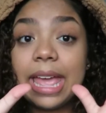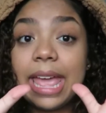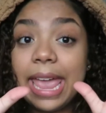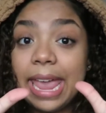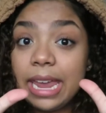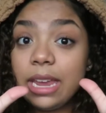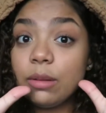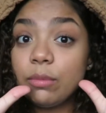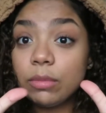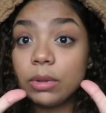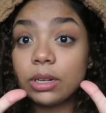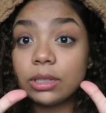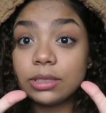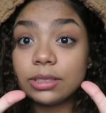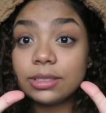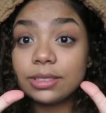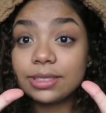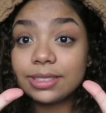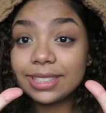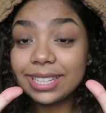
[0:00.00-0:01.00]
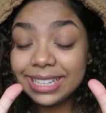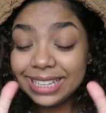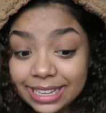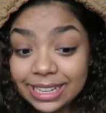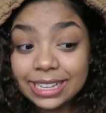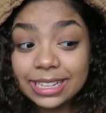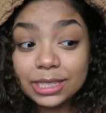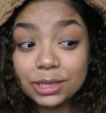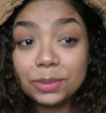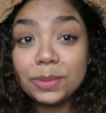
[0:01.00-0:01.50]
8 months.
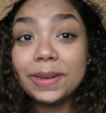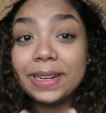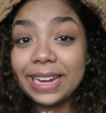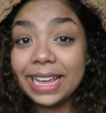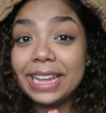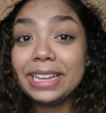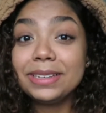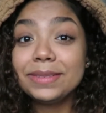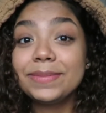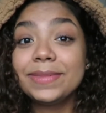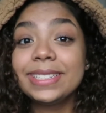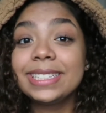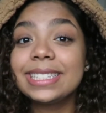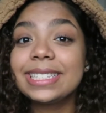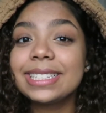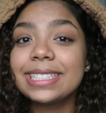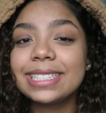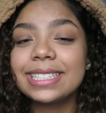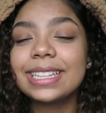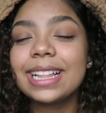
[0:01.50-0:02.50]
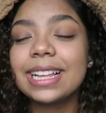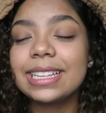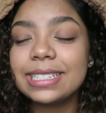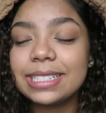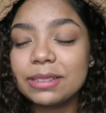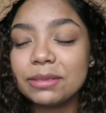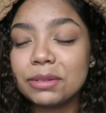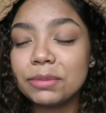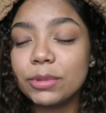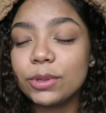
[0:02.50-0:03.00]
It's been 8 months since the
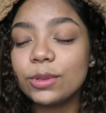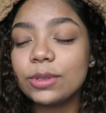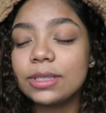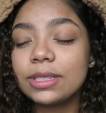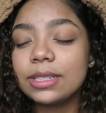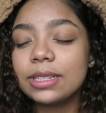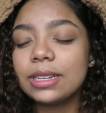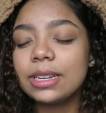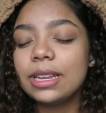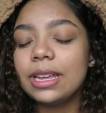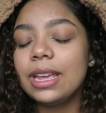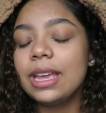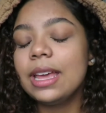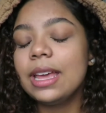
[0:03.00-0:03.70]
last time I posted,